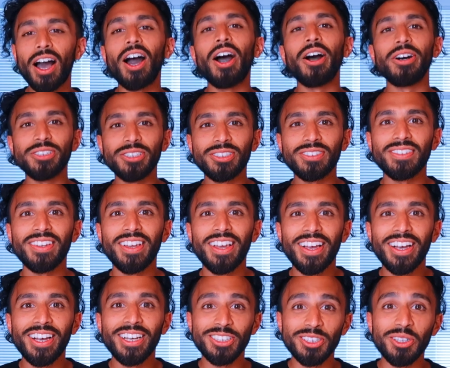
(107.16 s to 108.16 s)
Oh,
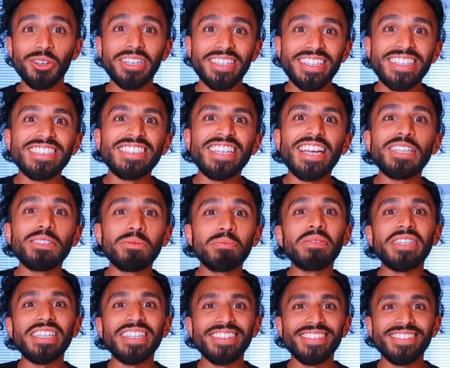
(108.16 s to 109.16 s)
so it contains
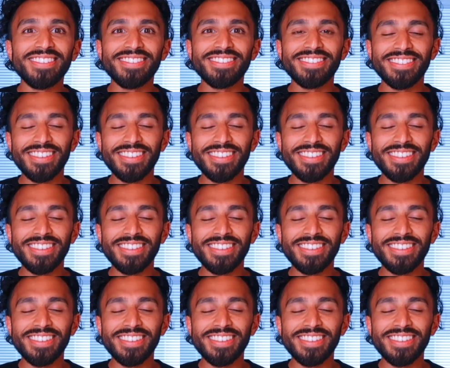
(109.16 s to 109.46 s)
meat.